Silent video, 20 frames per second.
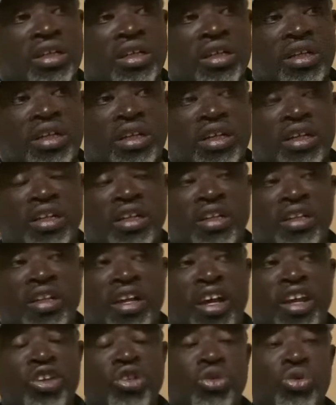and
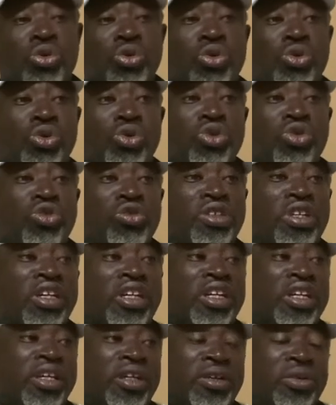I know
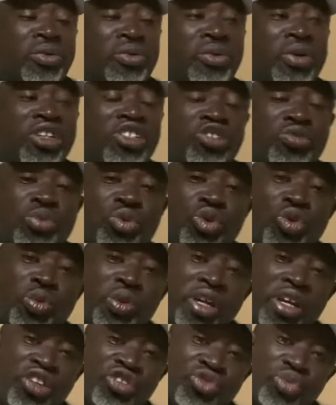the Rex
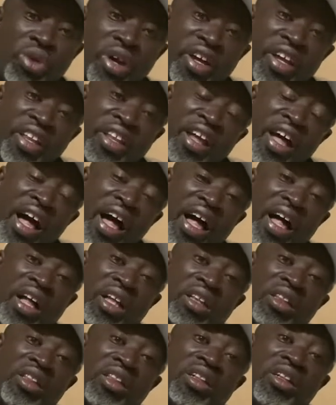Ruby is working hard
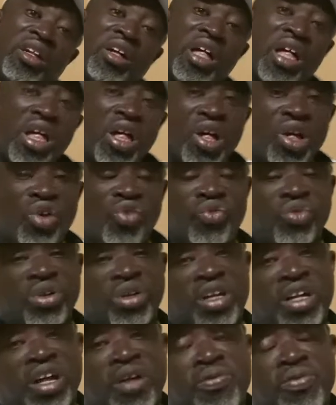for
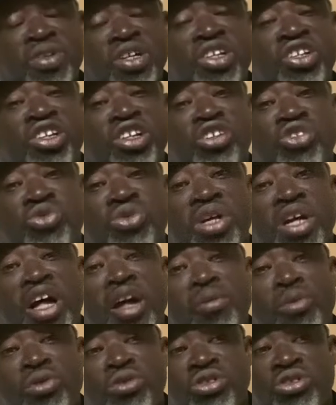the competition to
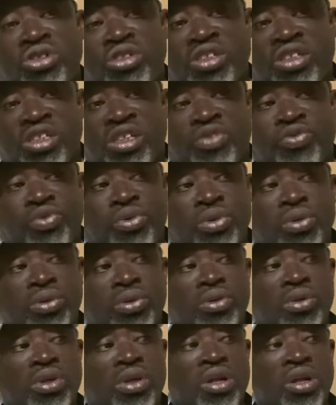come on successful.